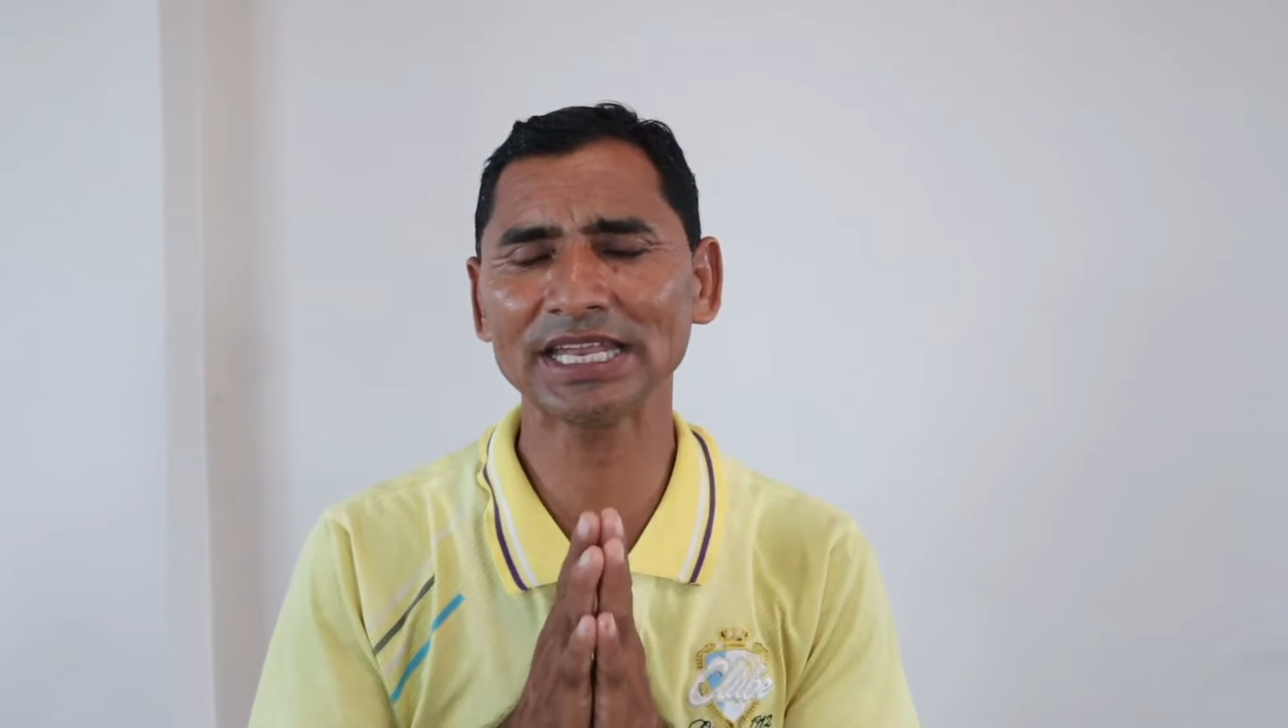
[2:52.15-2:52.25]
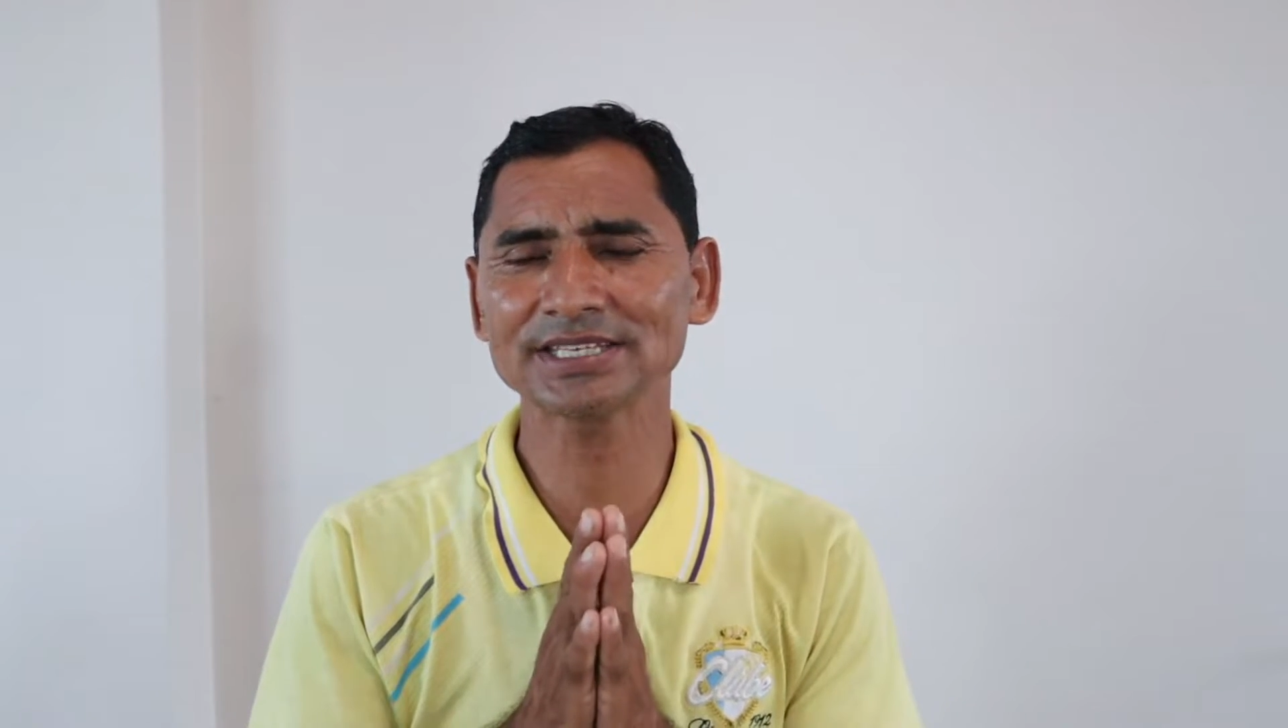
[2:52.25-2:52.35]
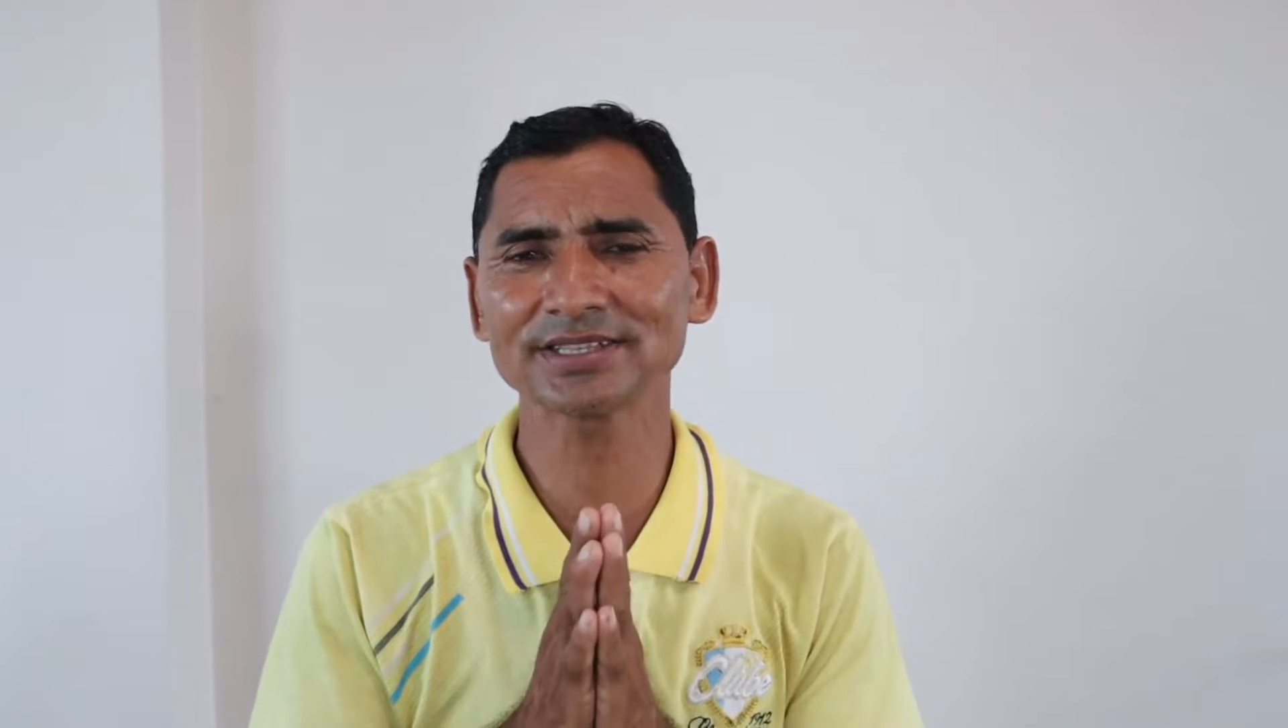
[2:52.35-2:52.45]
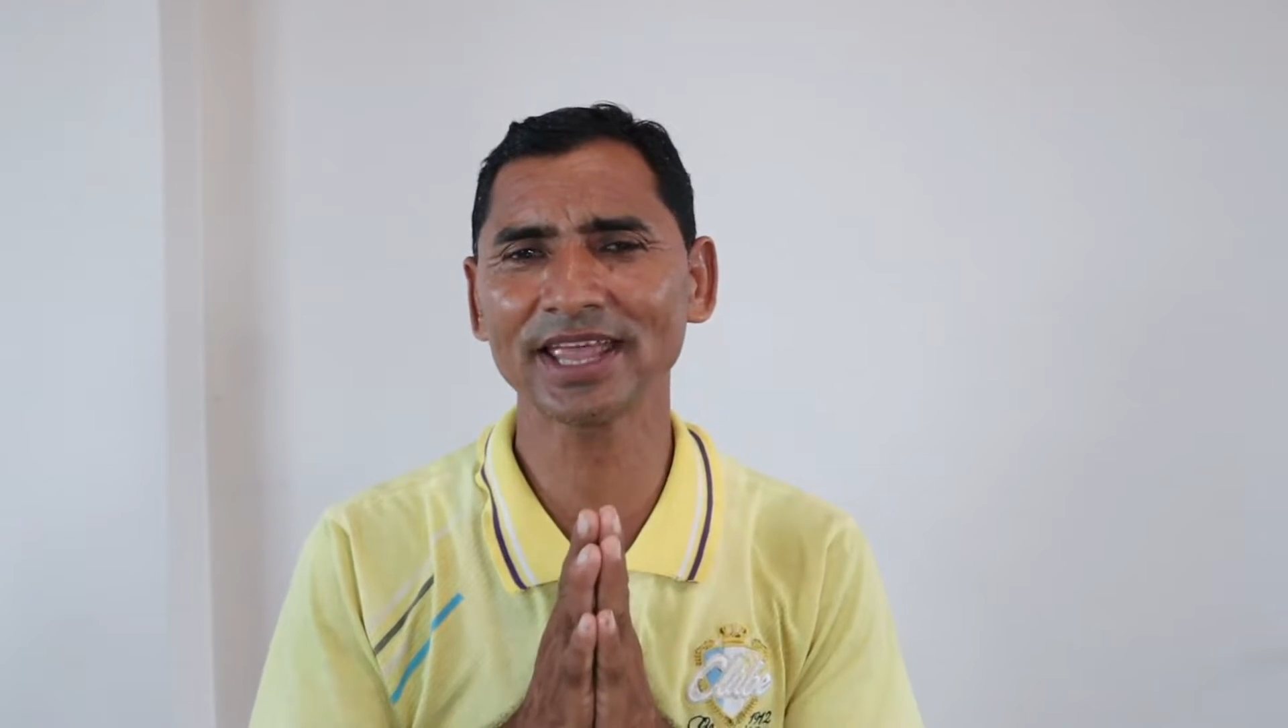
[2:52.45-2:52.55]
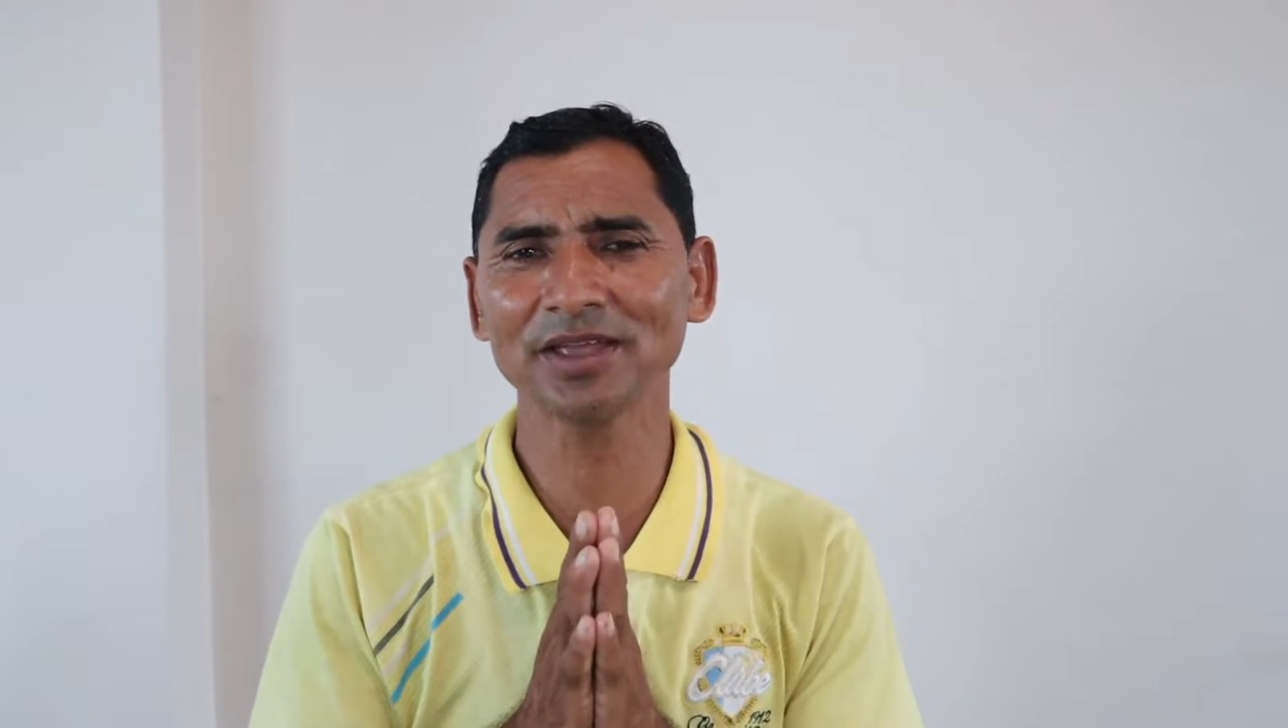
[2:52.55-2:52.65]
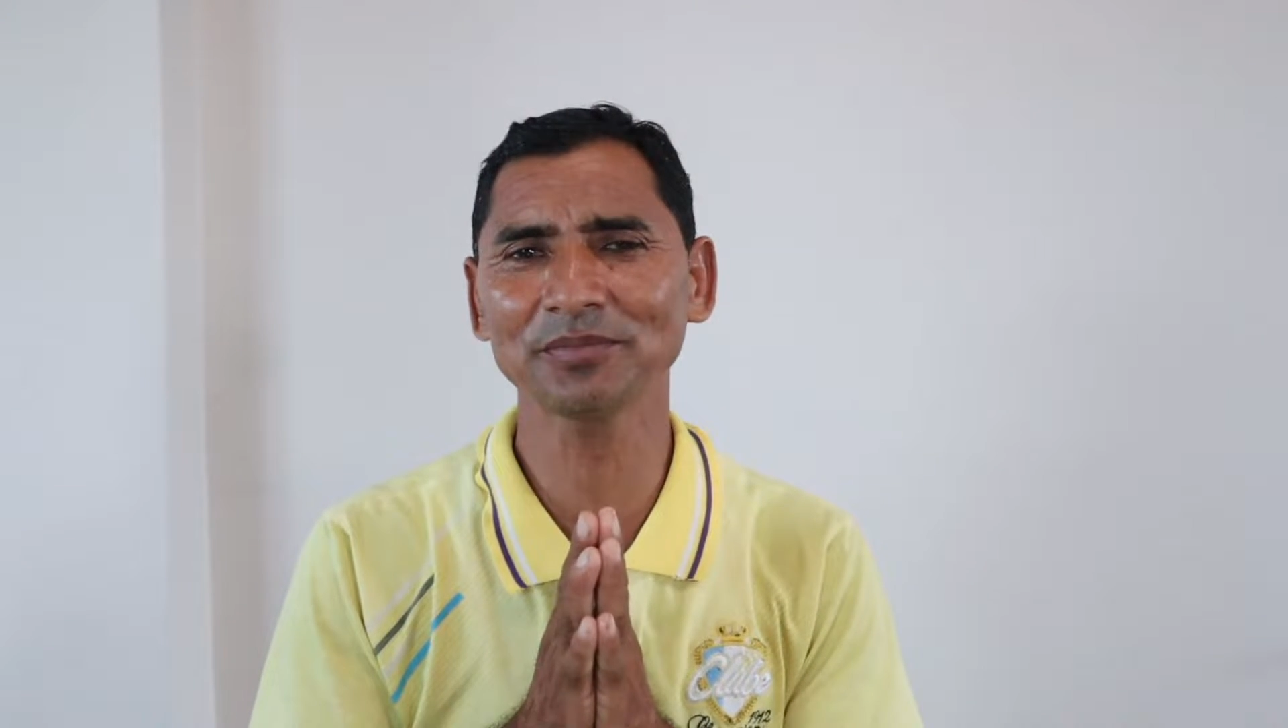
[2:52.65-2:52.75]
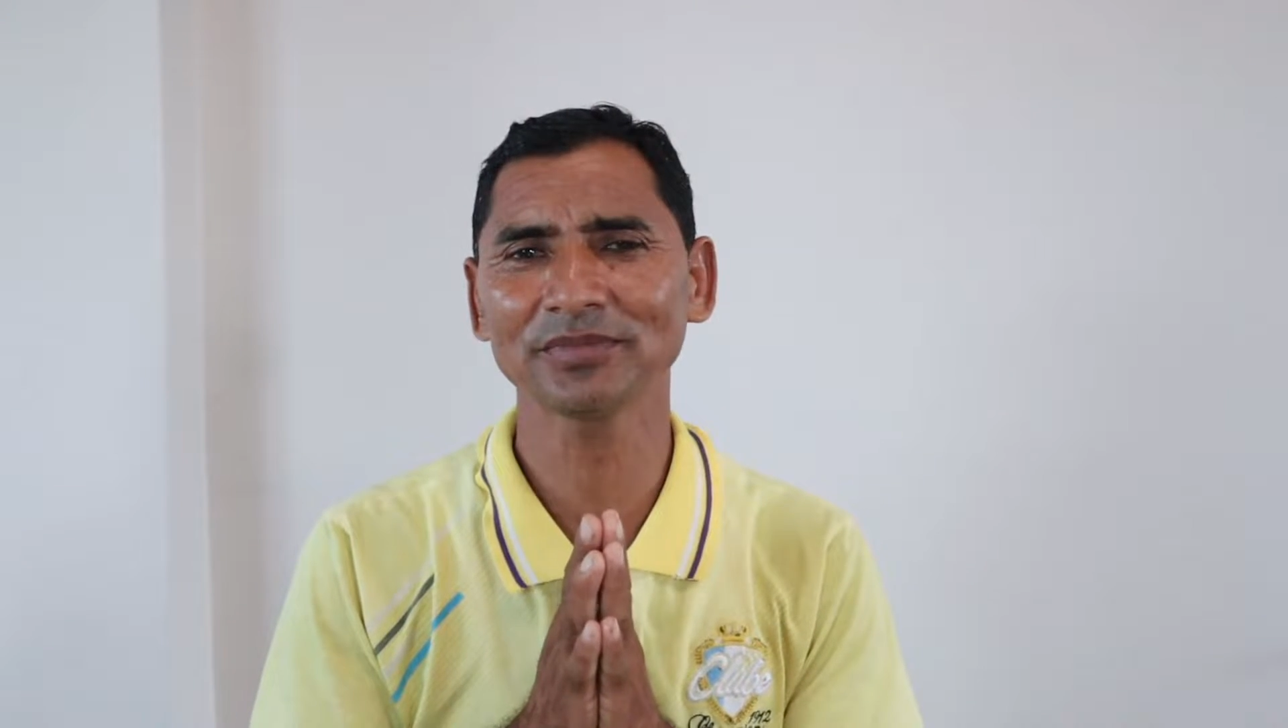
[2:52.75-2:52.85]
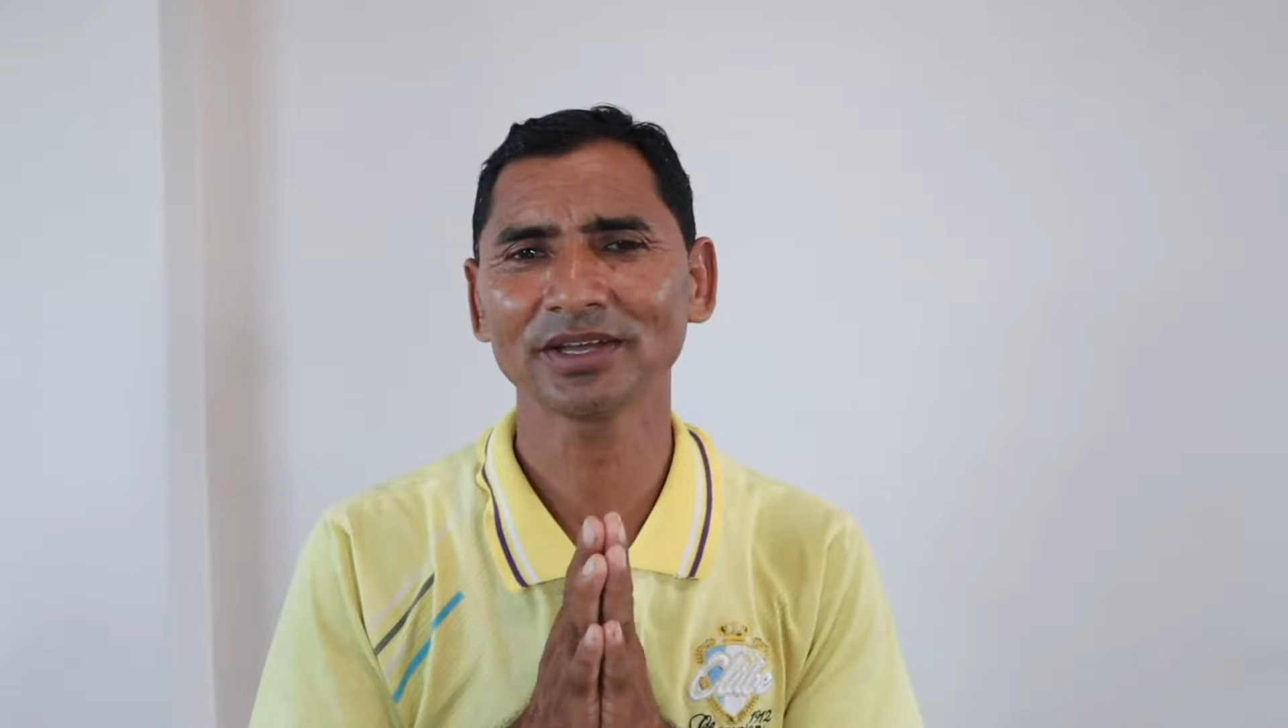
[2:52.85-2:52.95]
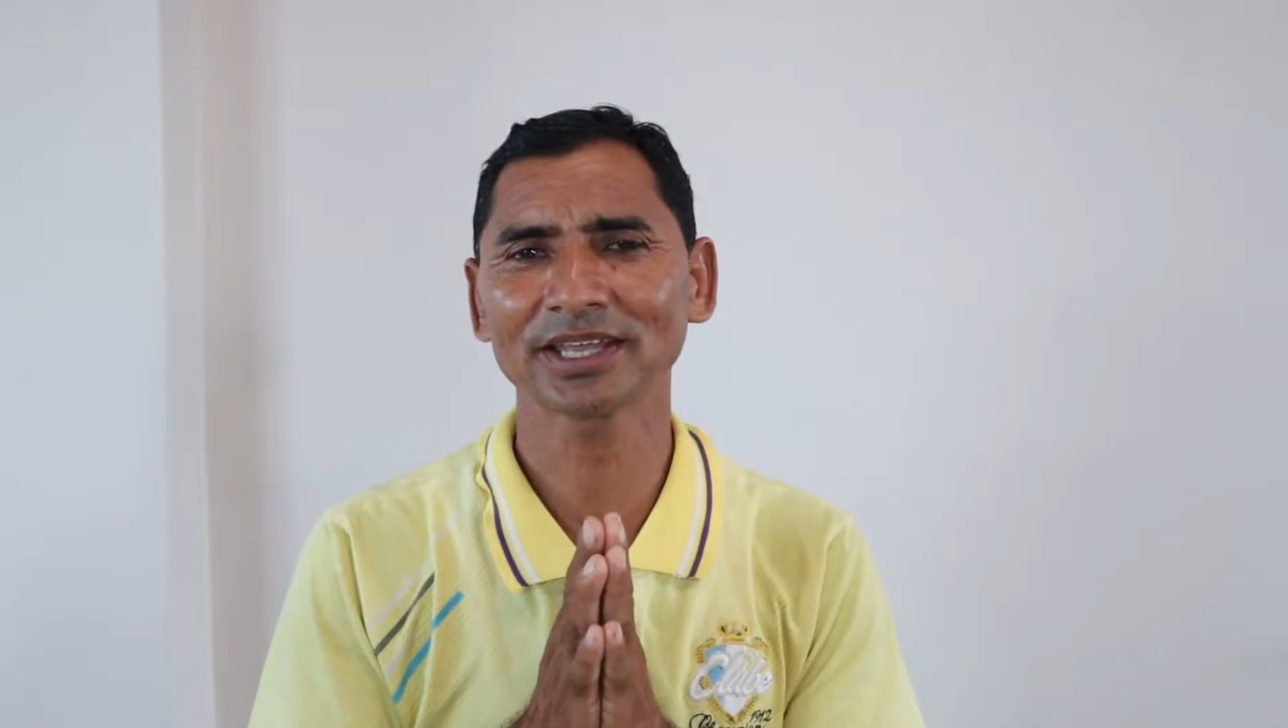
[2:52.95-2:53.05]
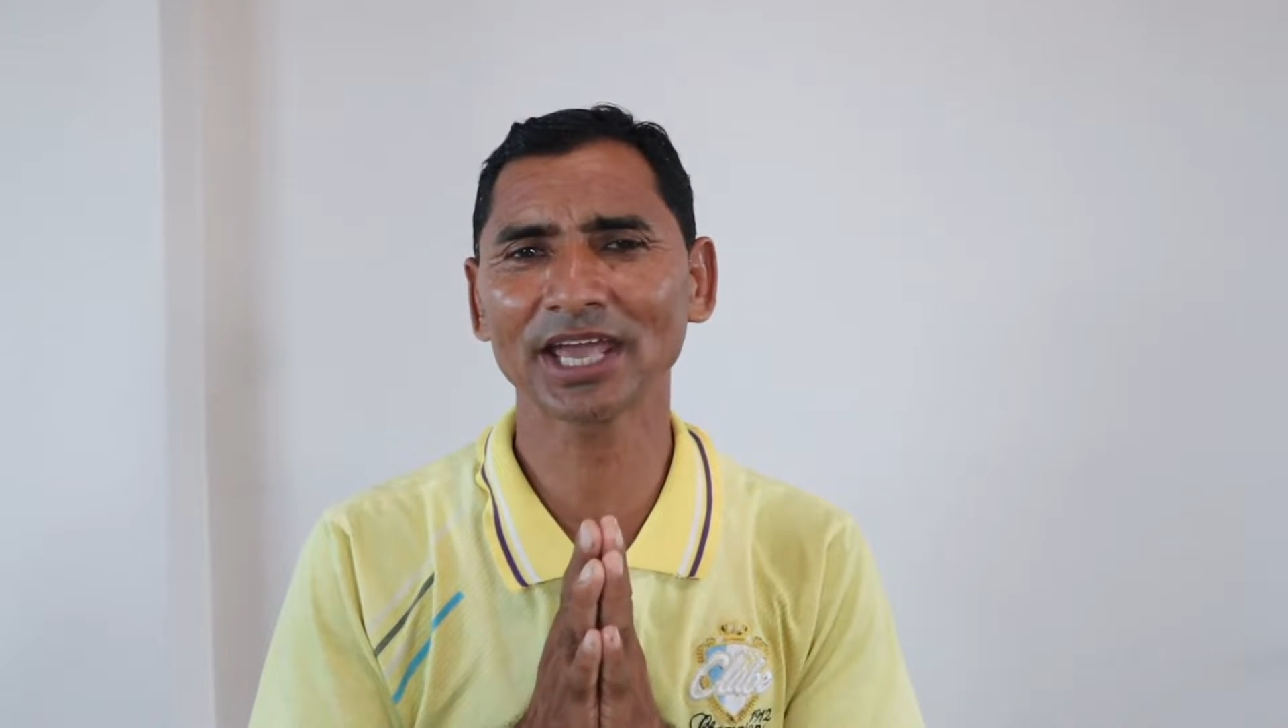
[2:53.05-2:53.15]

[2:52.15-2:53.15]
in his name.